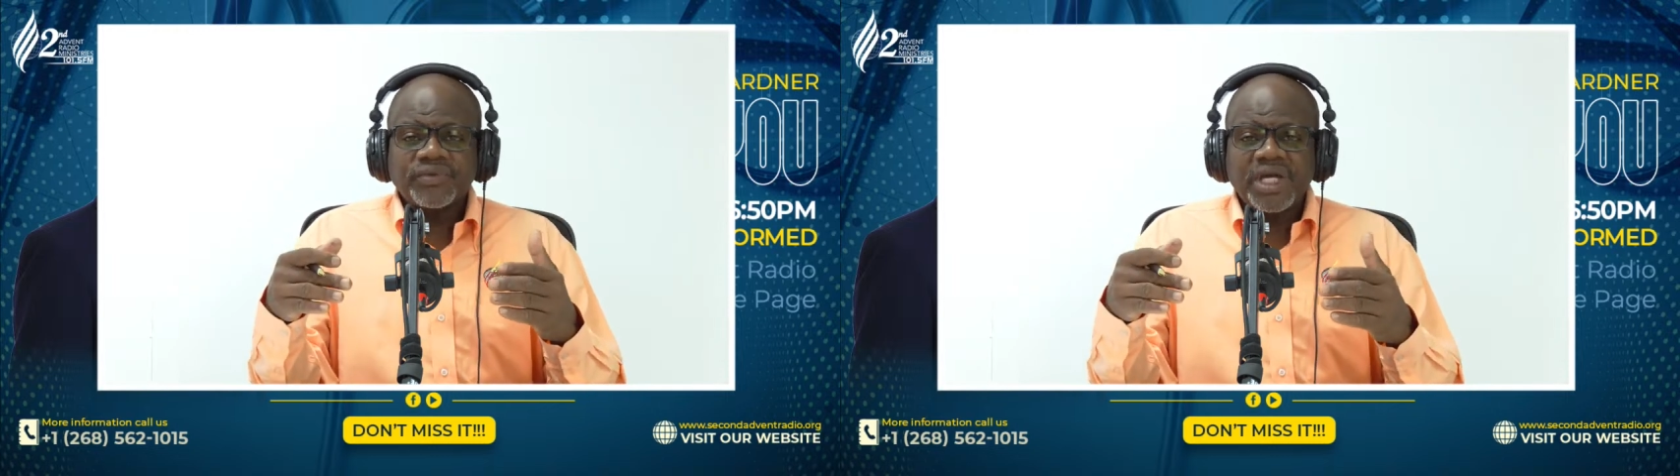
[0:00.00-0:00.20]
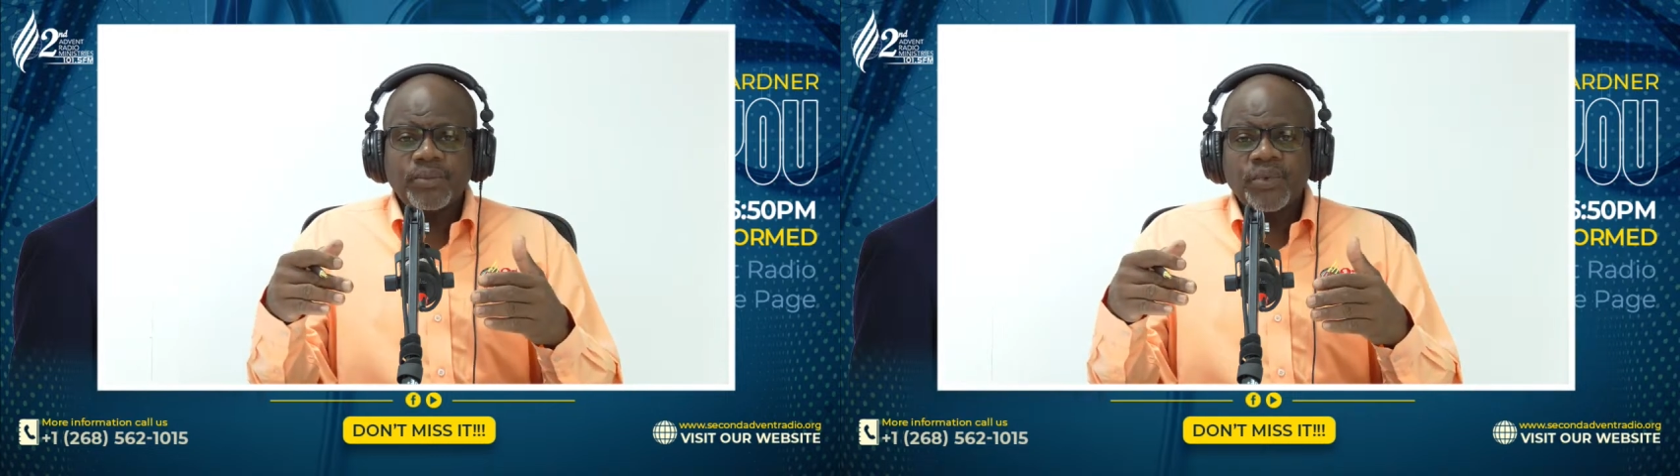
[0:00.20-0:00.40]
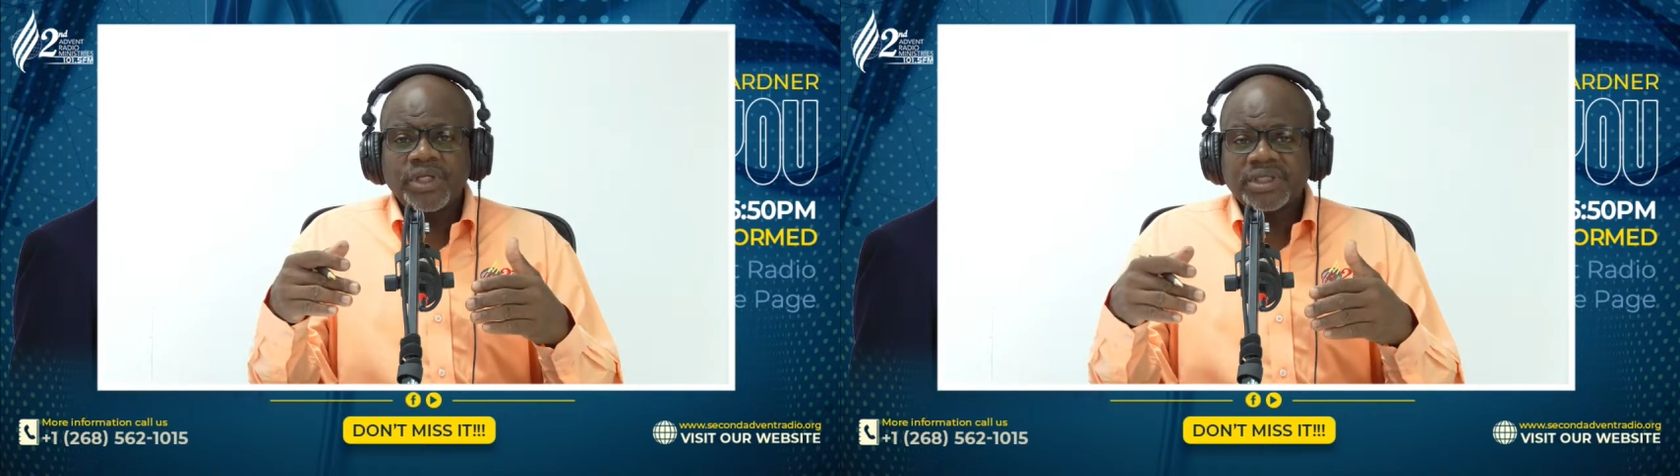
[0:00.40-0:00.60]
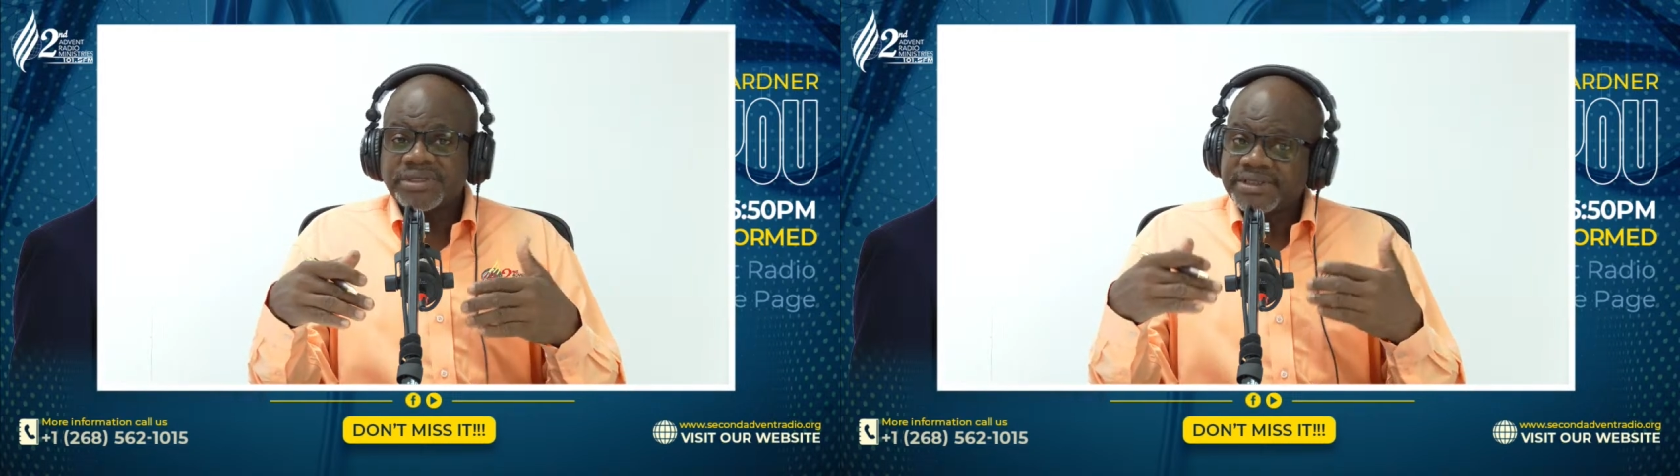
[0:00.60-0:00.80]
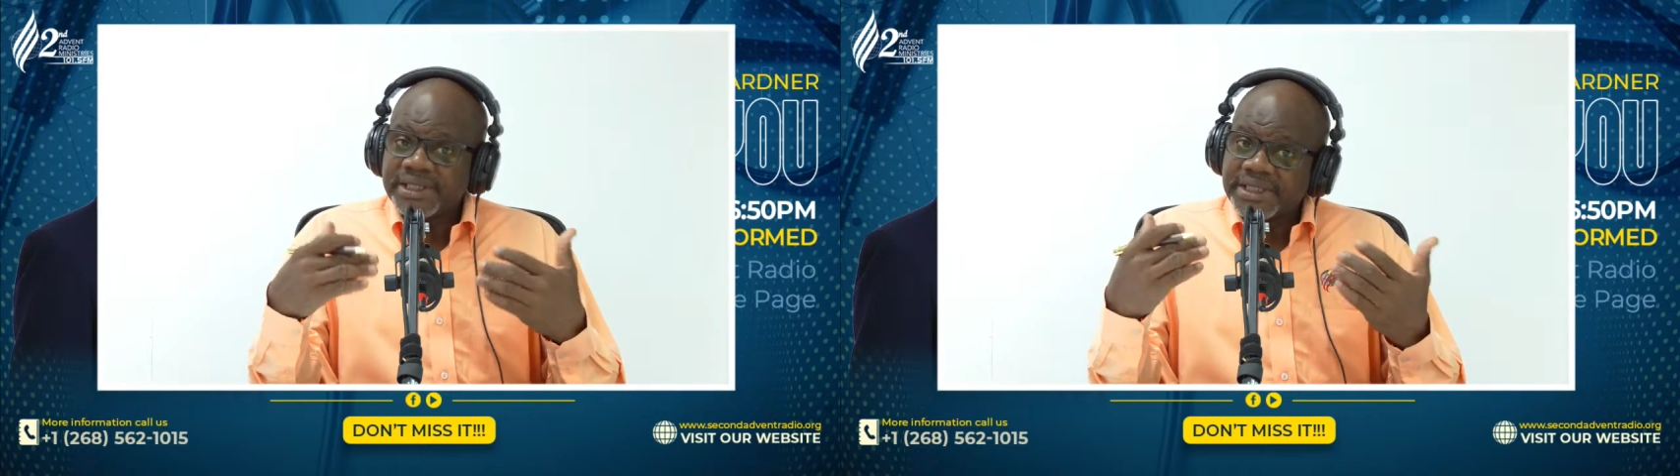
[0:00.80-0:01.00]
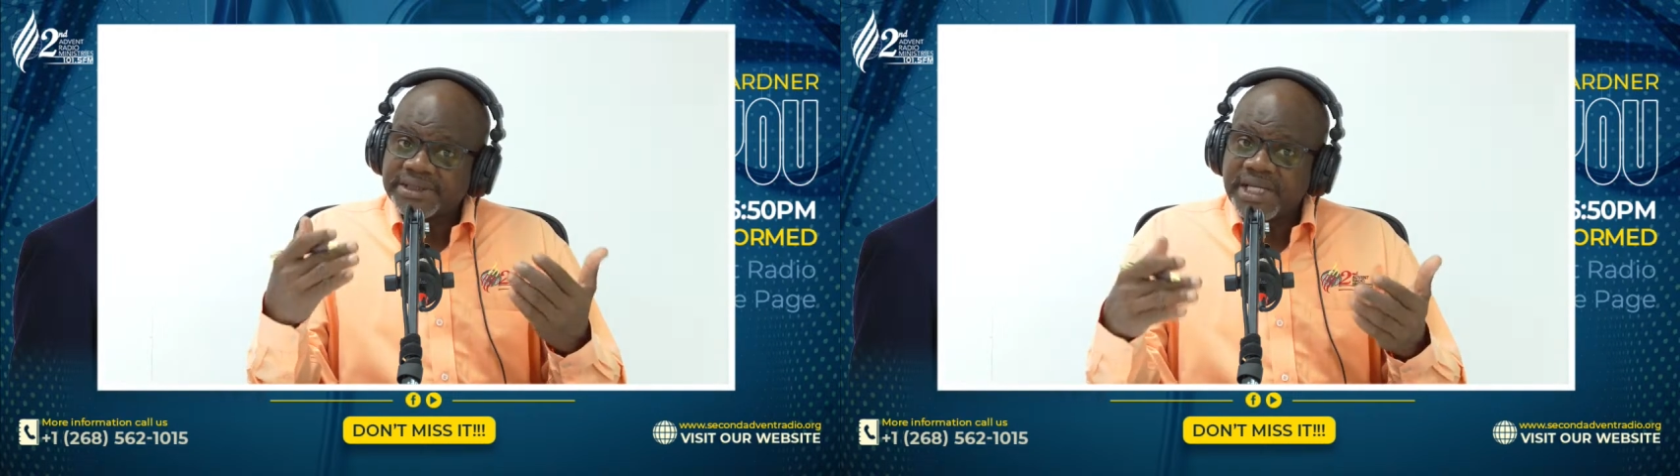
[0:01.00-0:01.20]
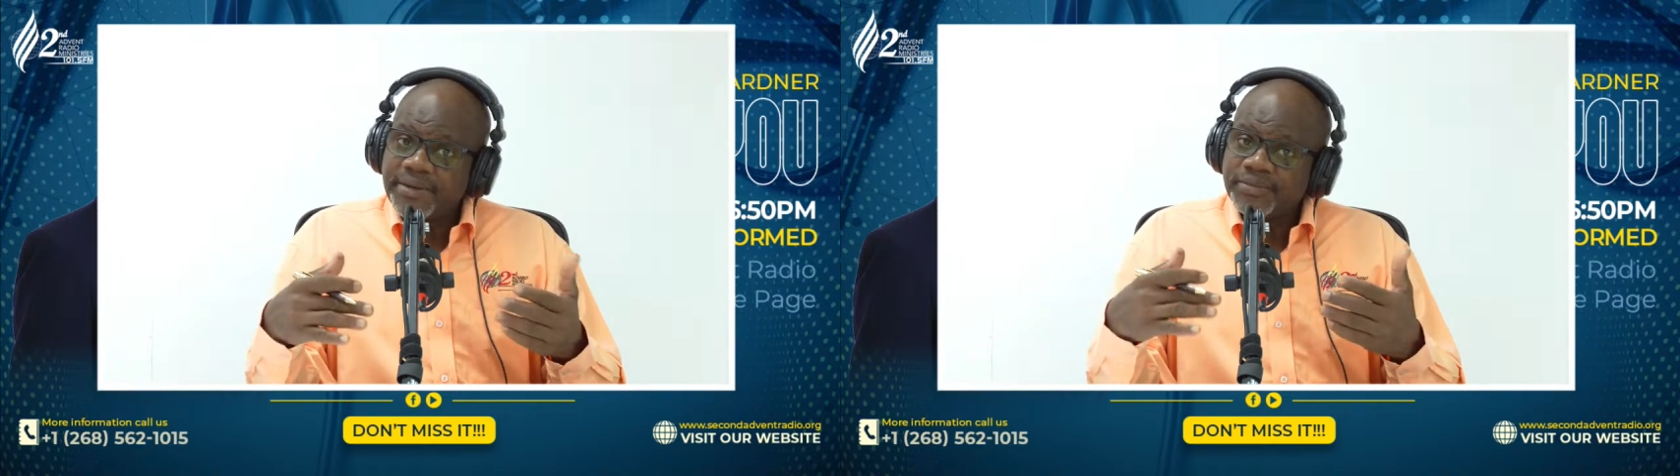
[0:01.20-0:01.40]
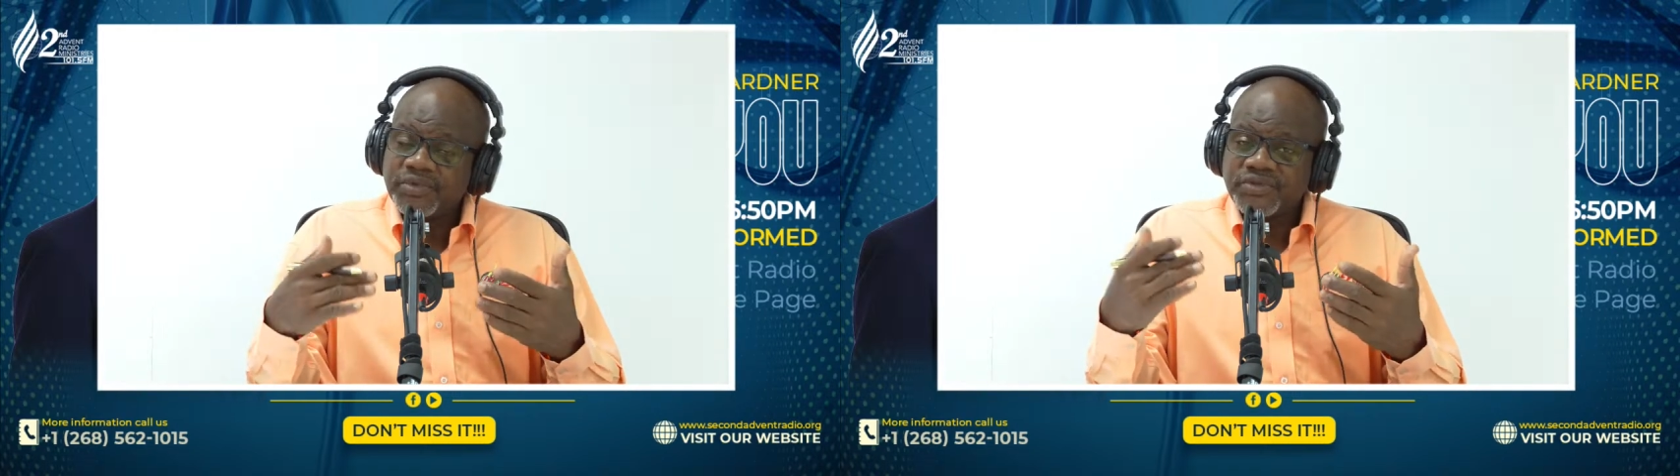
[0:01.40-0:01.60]
time where you can take a
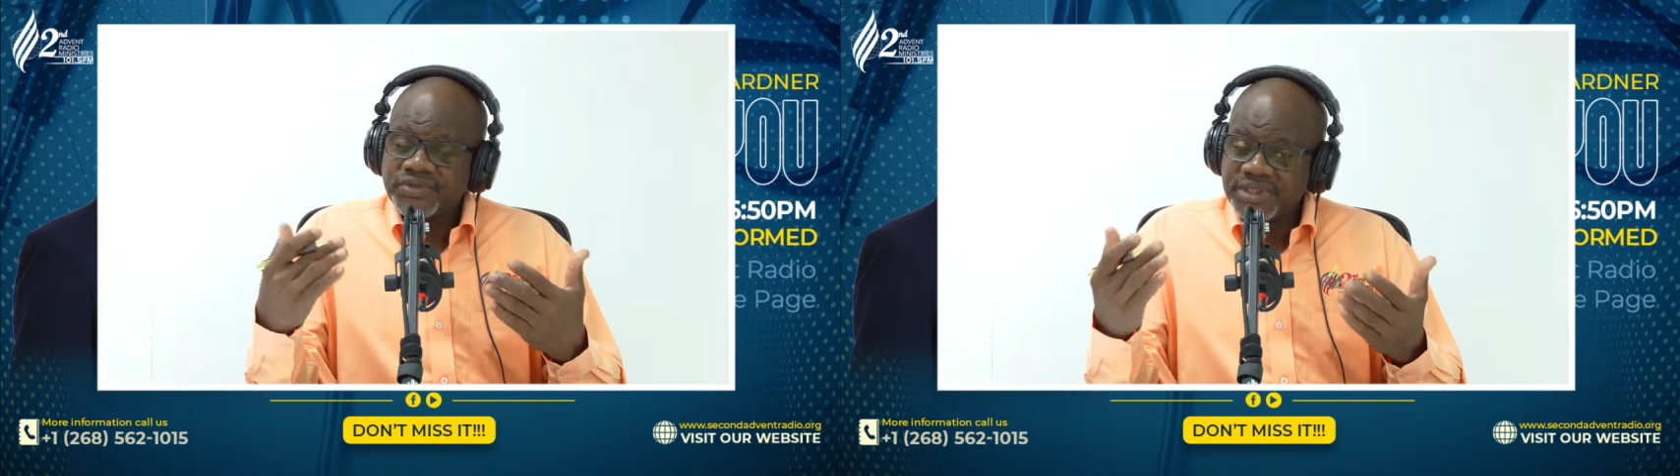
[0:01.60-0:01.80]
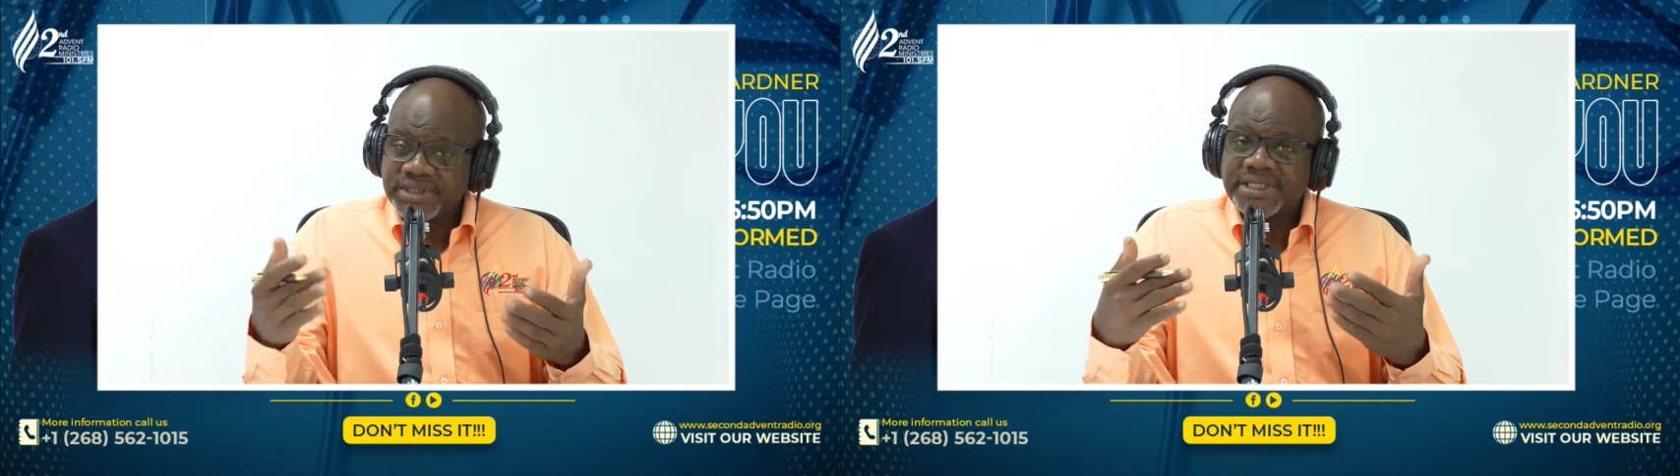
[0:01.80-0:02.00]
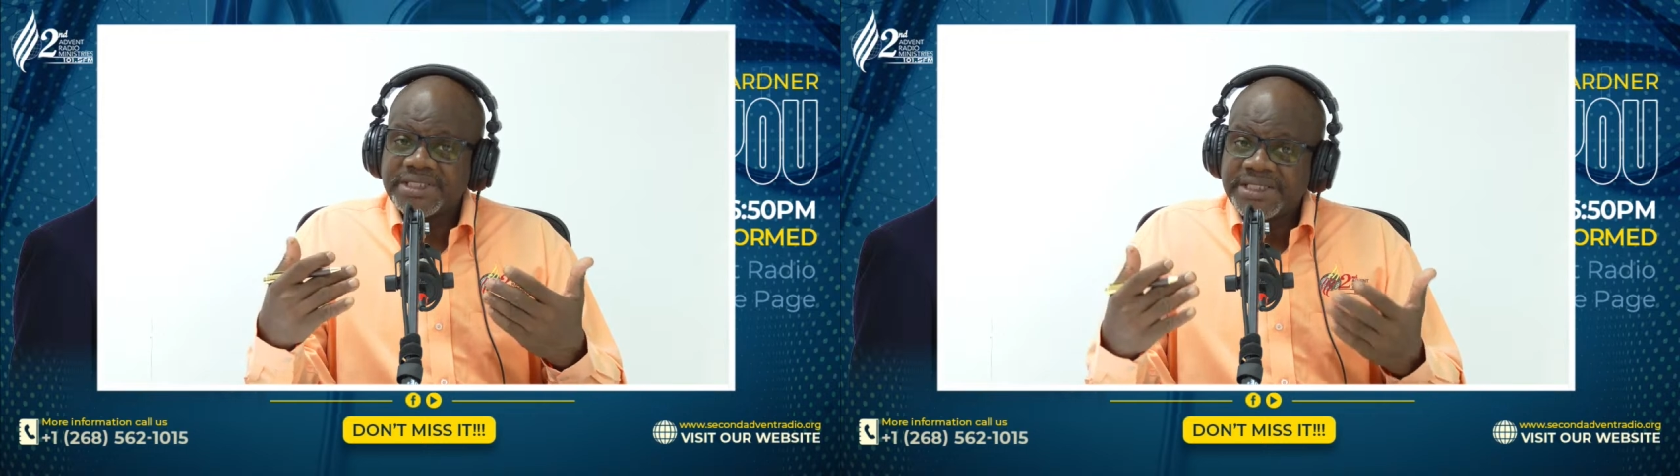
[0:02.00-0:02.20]
time to sit and